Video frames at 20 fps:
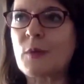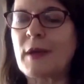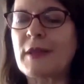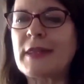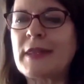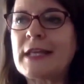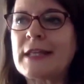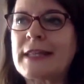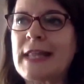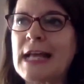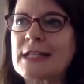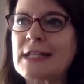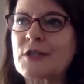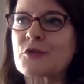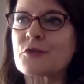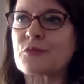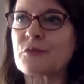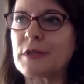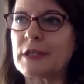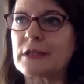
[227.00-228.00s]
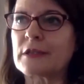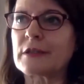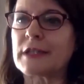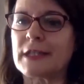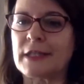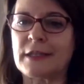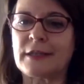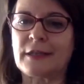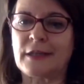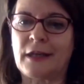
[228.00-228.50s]
I think that's
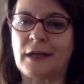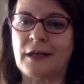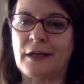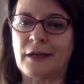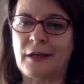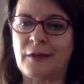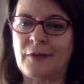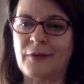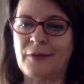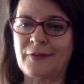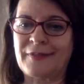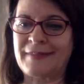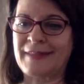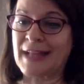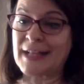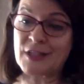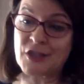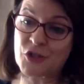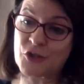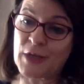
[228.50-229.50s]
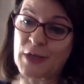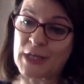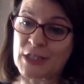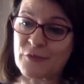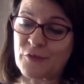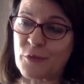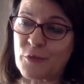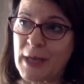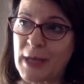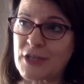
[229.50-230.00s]
really, that's
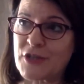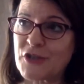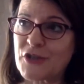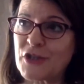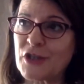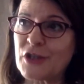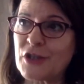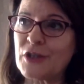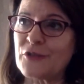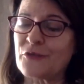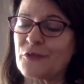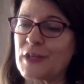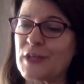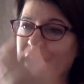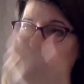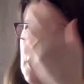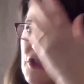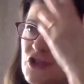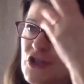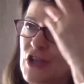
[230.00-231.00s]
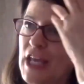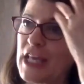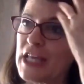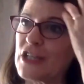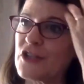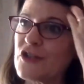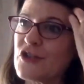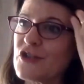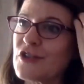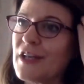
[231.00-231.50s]
transformational if we can
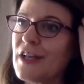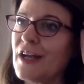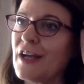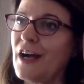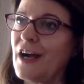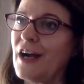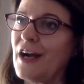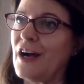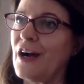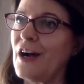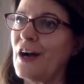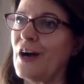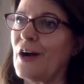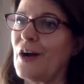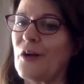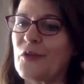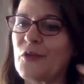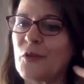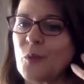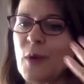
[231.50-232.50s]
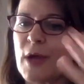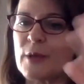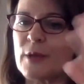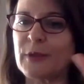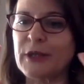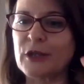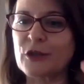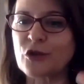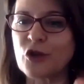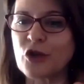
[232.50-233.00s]
change the way
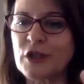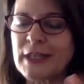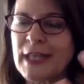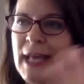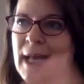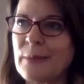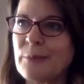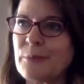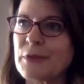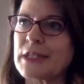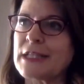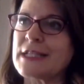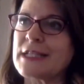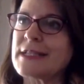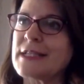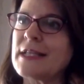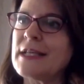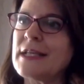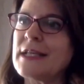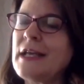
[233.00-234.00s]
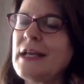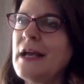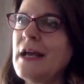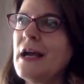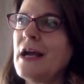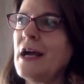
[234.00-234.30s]
we look at policing